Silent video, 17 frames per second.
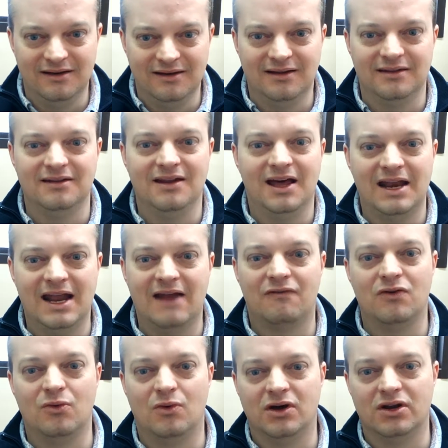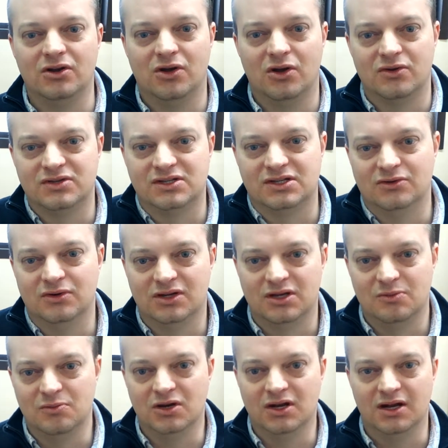not everyone who goes to a
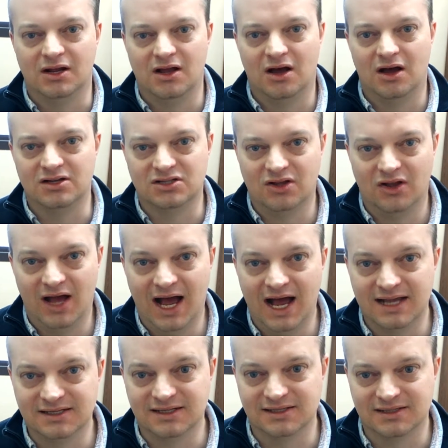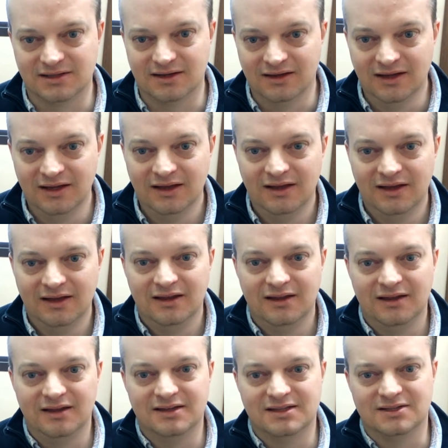community college class is
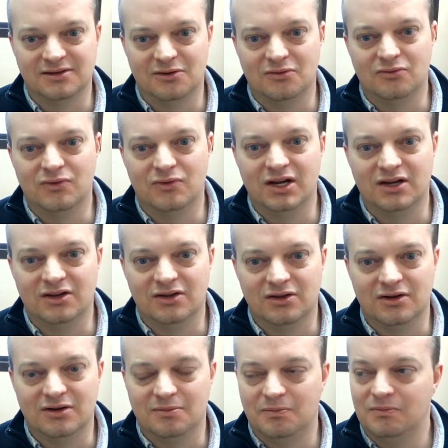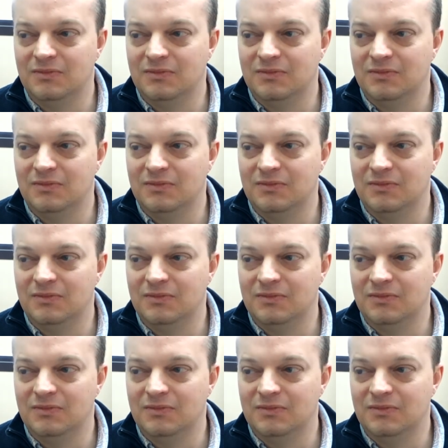a regular,